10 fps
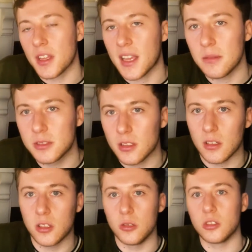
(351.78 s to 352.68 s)
they came to the
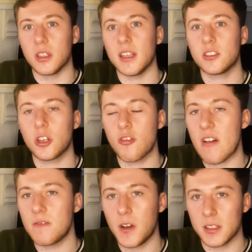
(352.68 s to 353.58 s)
conclusion it took
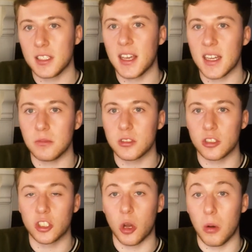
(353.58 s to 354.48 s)
around 30 games to
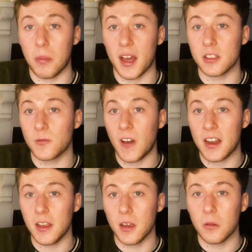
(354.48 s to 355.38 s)
show a player's
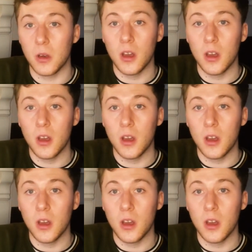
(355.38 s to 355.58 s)
value.